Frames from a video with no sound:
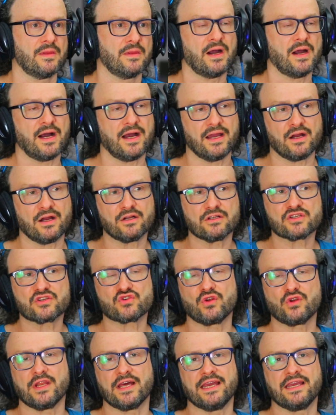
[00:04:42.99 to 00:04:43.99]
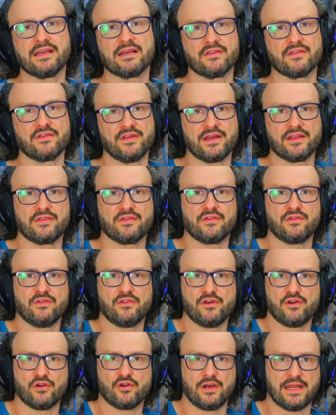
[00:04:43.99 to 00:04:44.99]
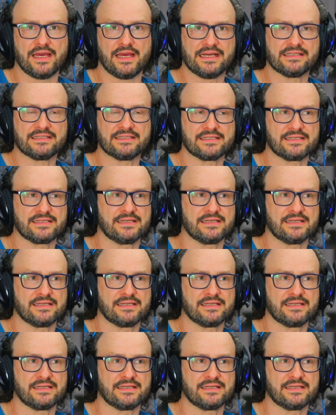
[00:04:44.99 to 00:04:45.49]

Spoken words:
I also like that their last